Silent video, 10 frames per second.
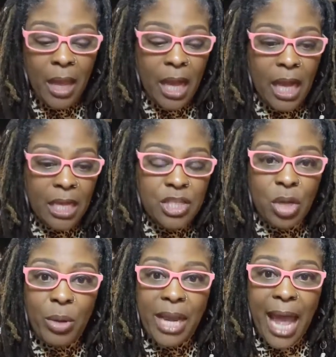Uh,
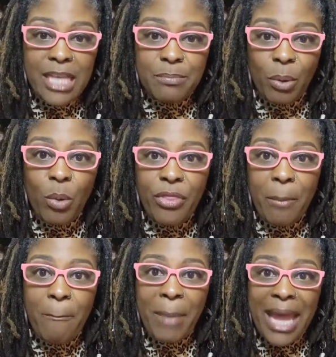so it has both
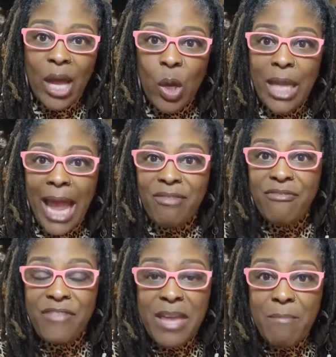male and
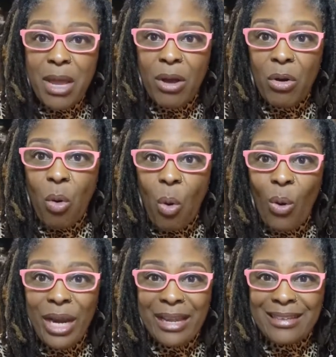female
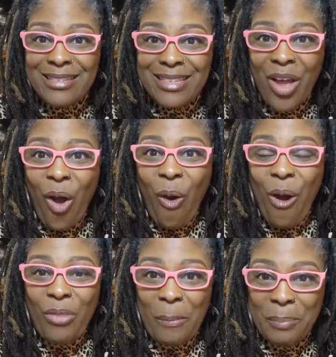organs
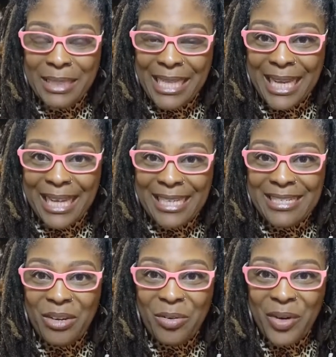on the
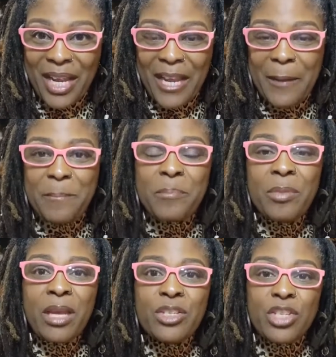plant, right?
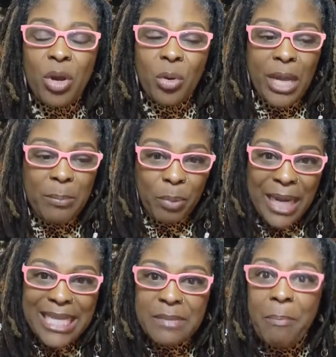So it
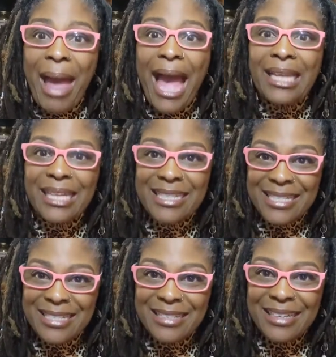brings
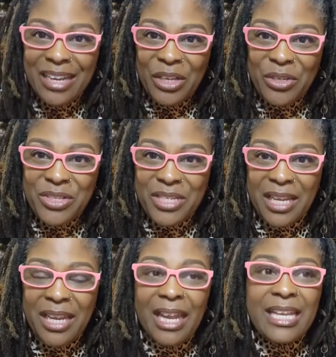balance, you
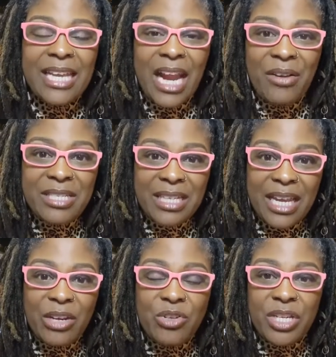see. It carries
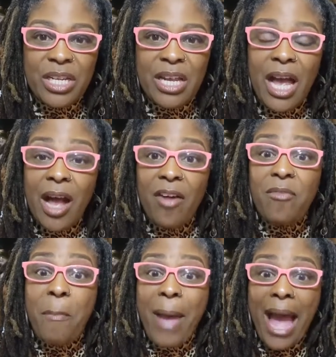the energy
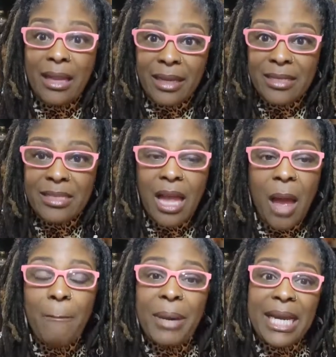of balance.
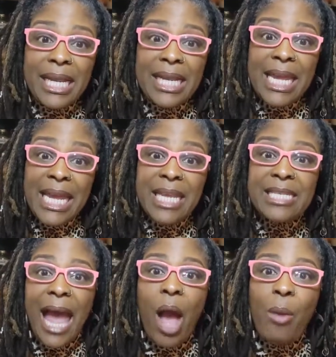But it is,
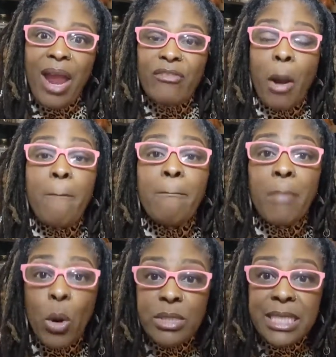however,
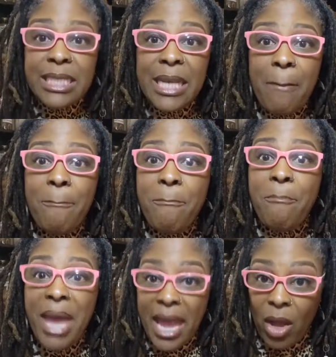mostly
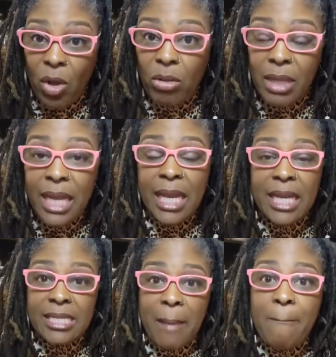male. It
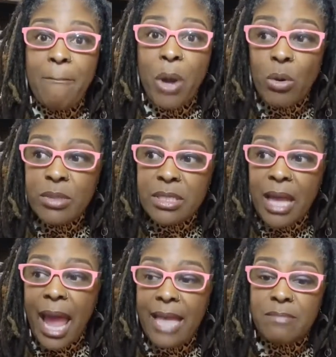is a most
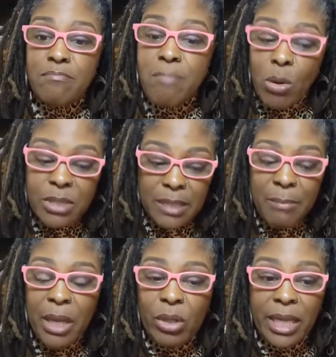has mostly
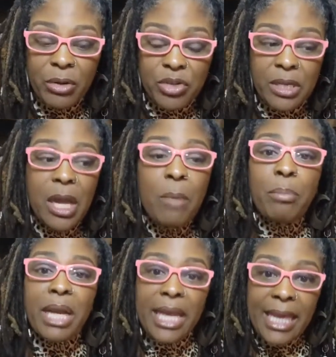male energy,
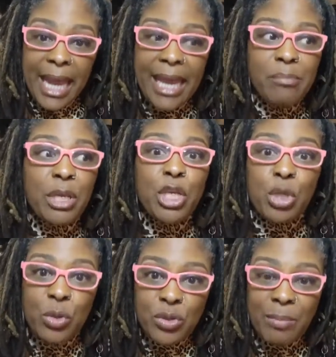but it can be
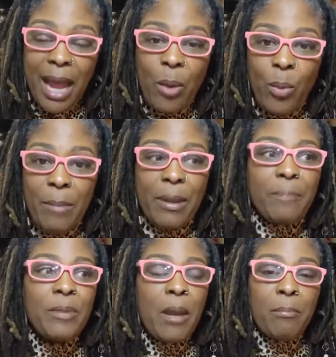used by
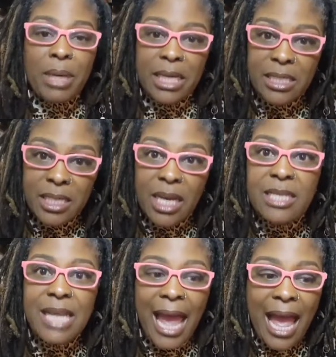women. But it
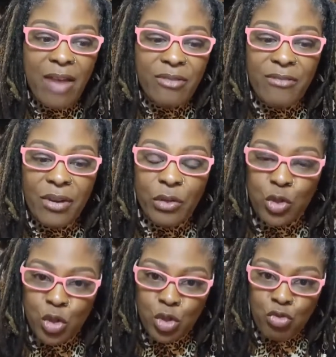does have a very
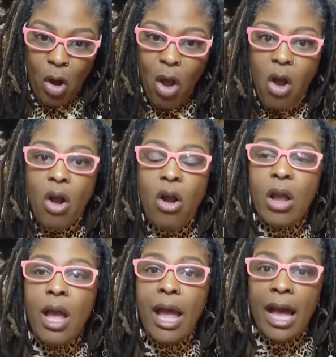strong,
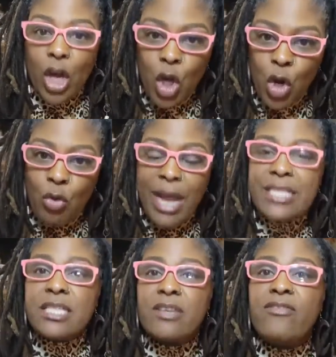
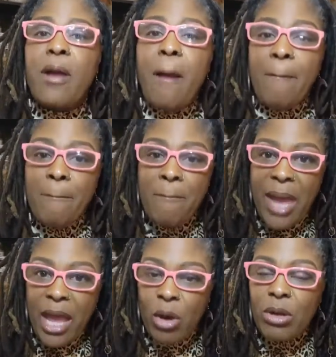aggressive
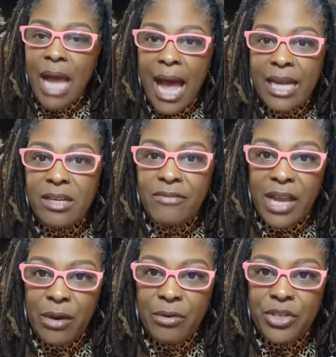male kind of
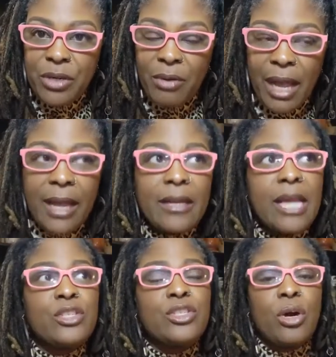energy, right?
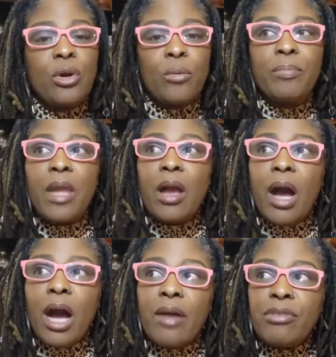And so
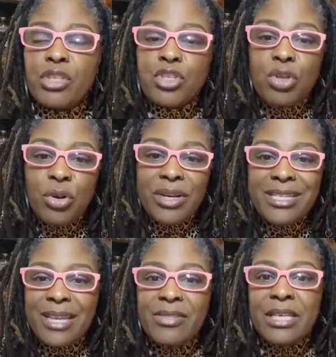uh, the
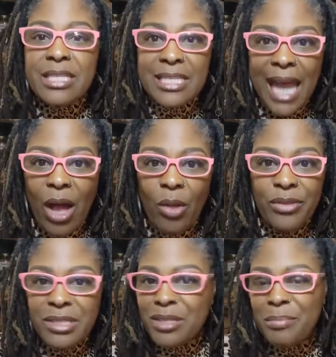stories in the South
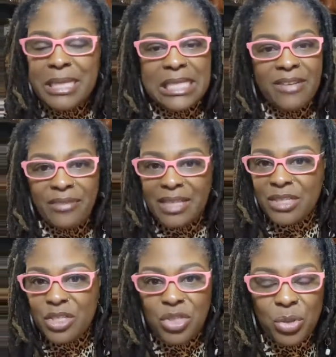is a little bit different than
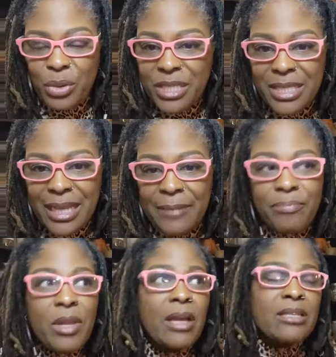the stories that
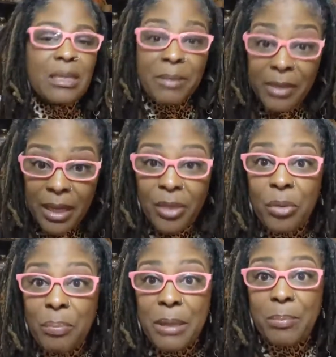some of the other
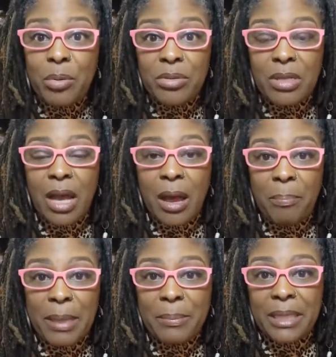people's uh,
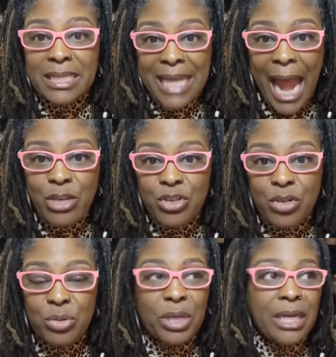people attached
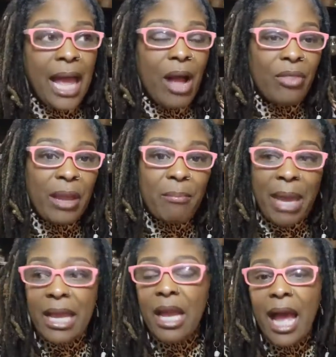to it and how they
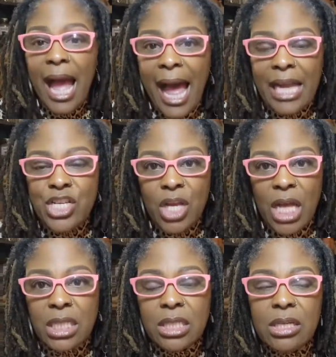make High
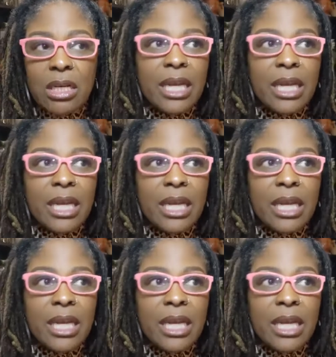John look.